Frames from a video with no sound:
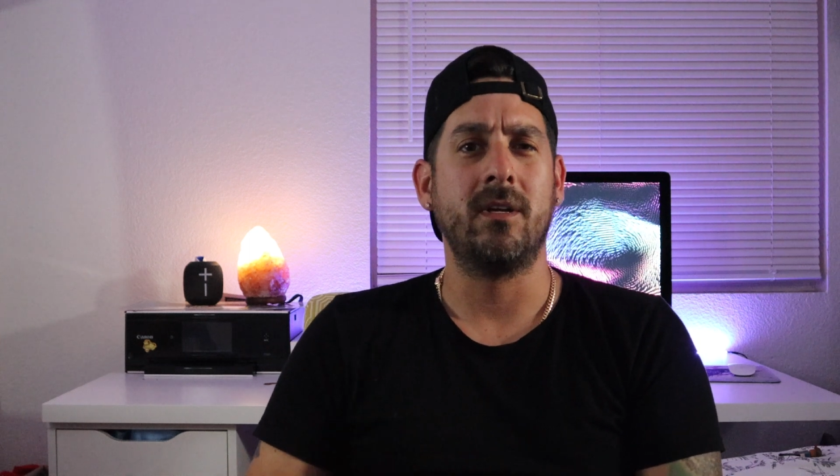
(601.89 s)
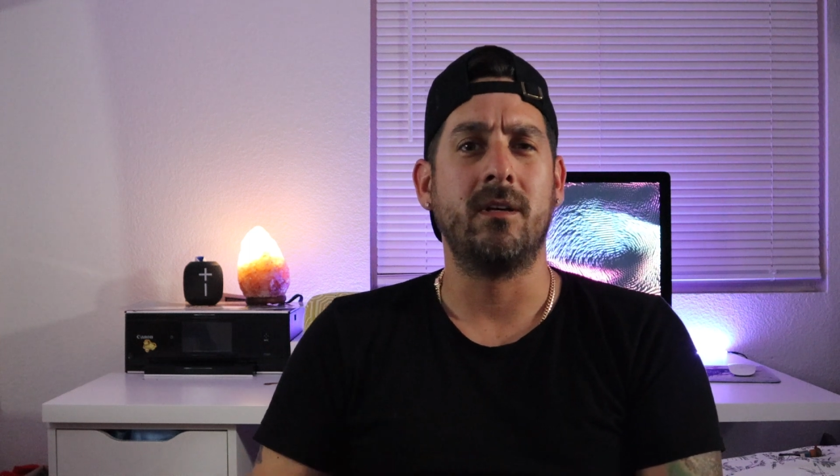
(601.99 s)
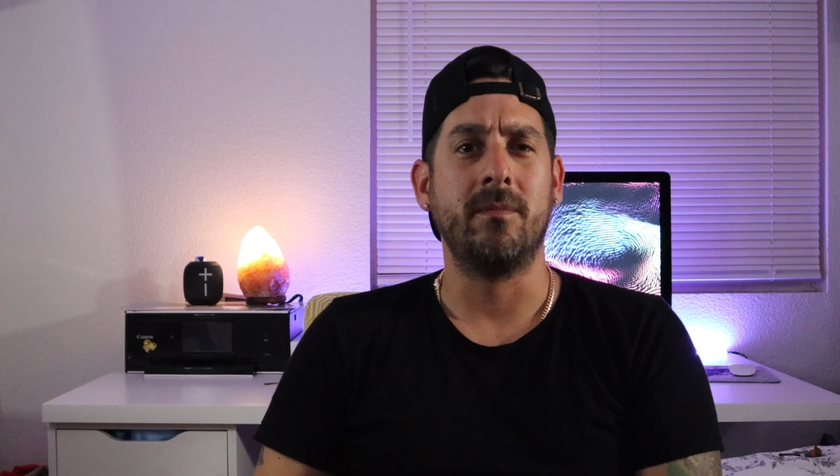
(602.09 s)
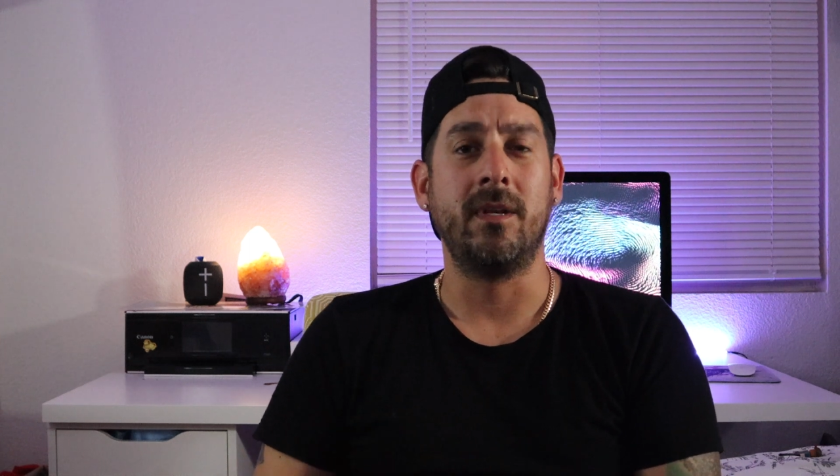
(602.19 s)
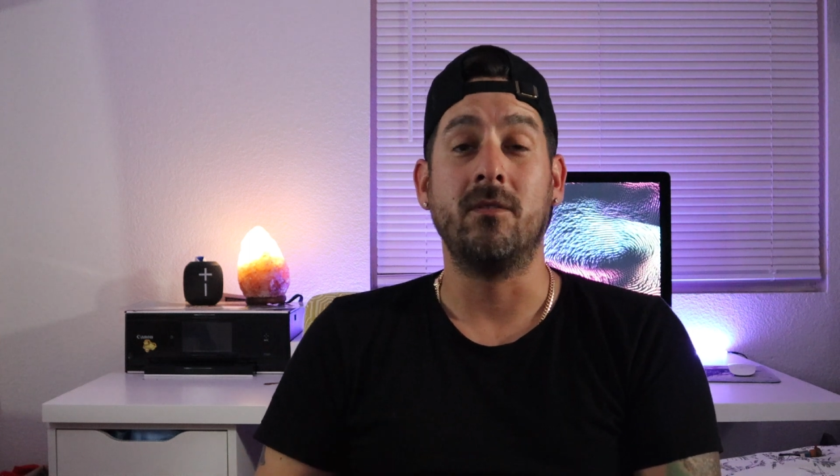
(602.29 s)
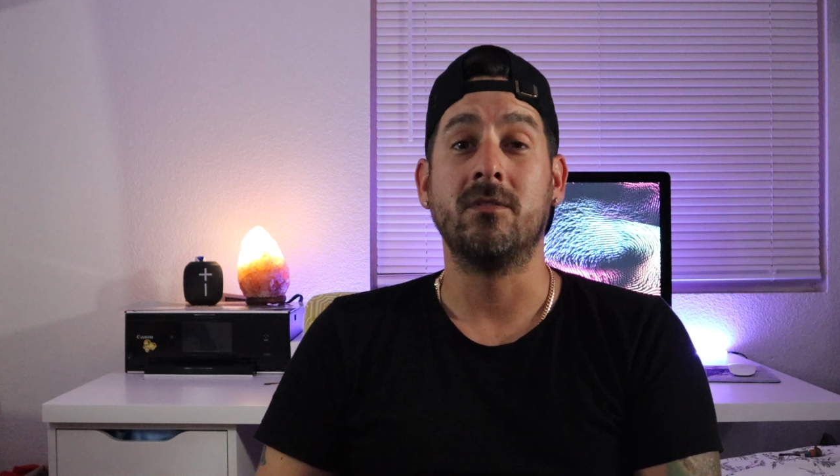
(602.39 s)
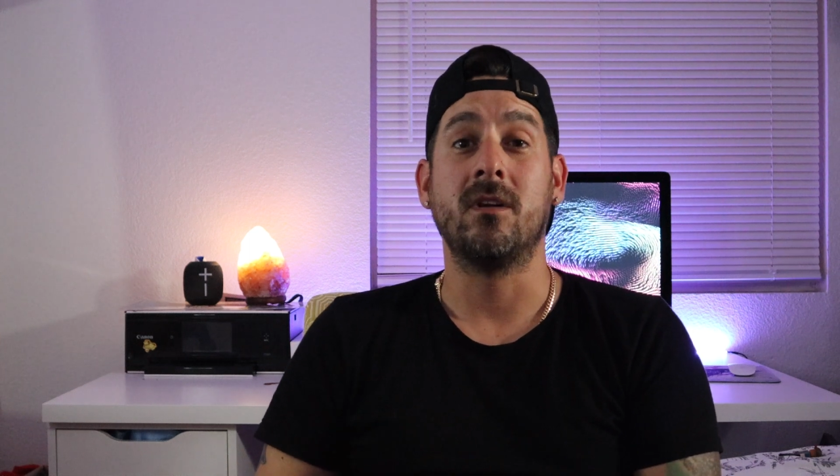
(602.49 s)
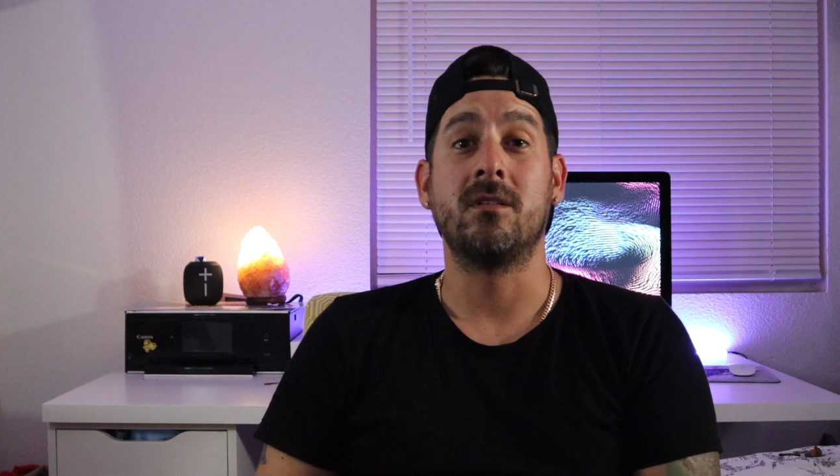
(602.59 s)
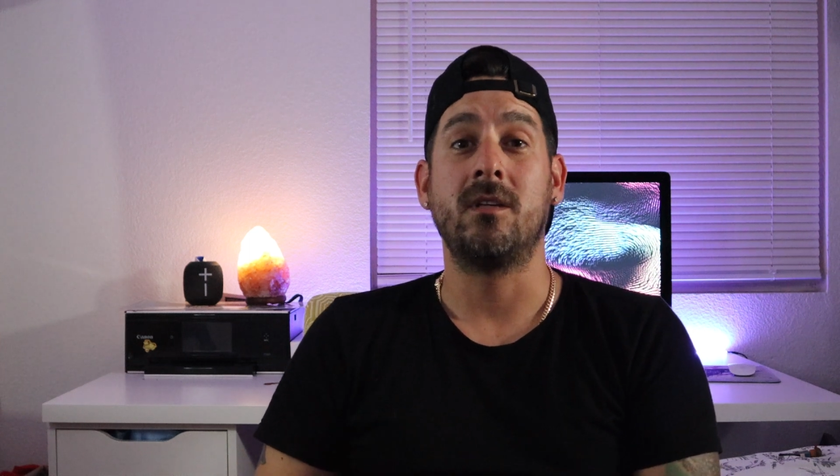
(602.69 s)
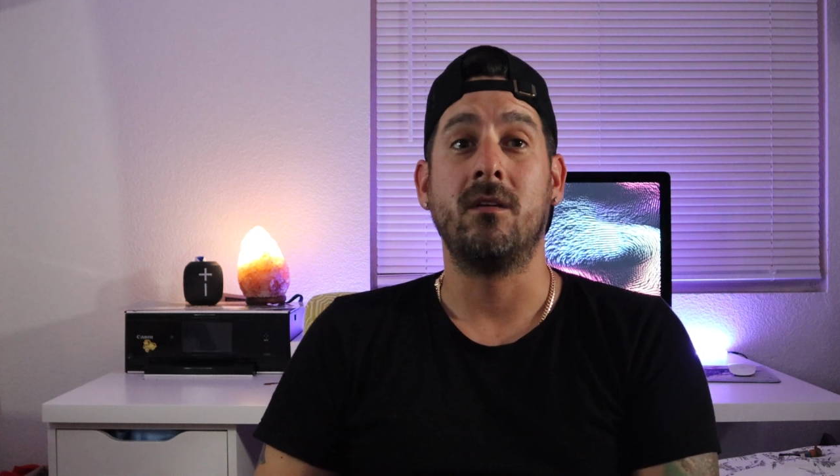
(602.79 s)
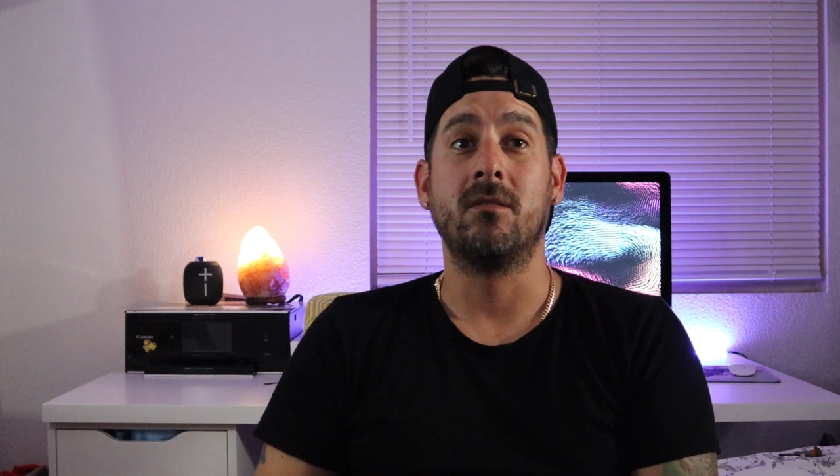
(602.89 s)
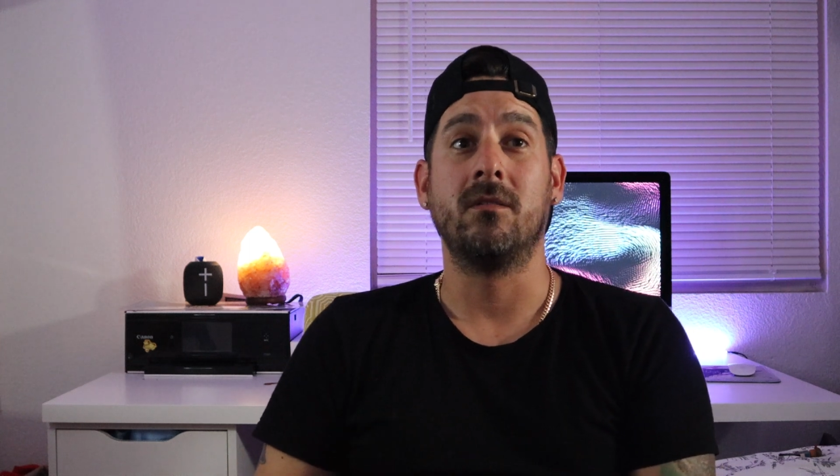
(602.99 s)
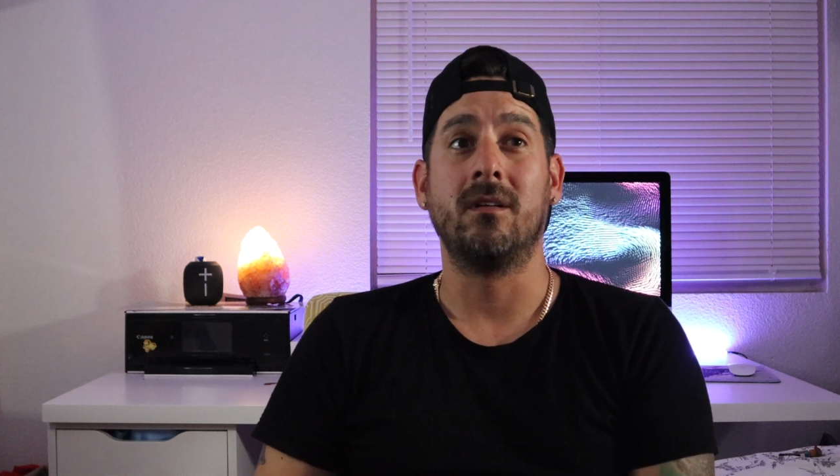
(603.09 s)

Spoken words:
and it was on sale